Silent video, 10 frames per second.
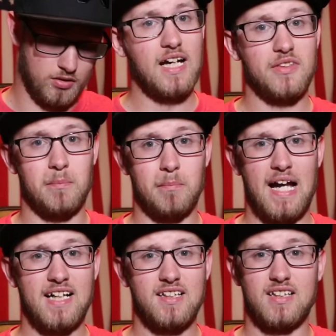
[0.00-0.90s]
Now the
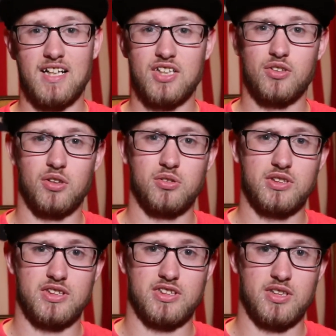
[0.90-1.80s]
magnet that actually holds
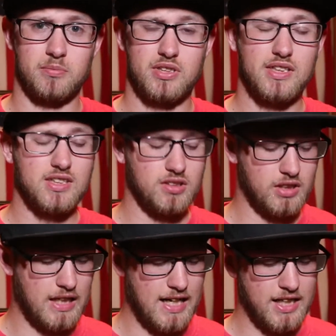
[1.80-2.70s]
these thumbsticks
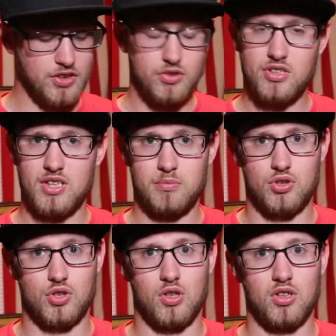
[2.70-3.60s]
on actually seems
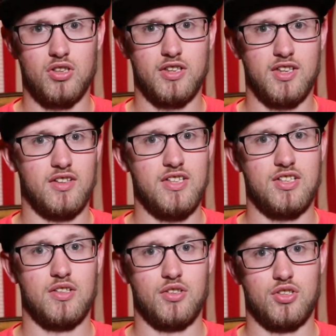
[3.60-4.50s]
stronger in the Elite
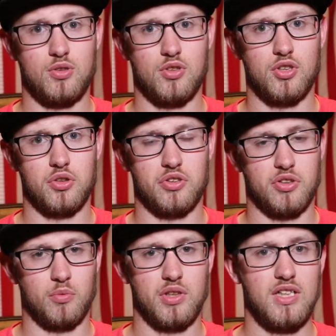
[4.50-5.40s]
Series 2 controller
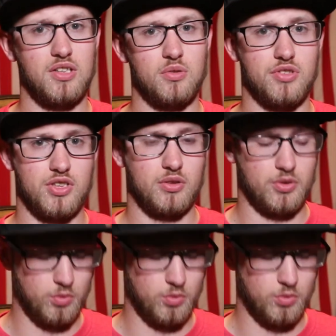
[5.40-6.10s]
than what they do in the Series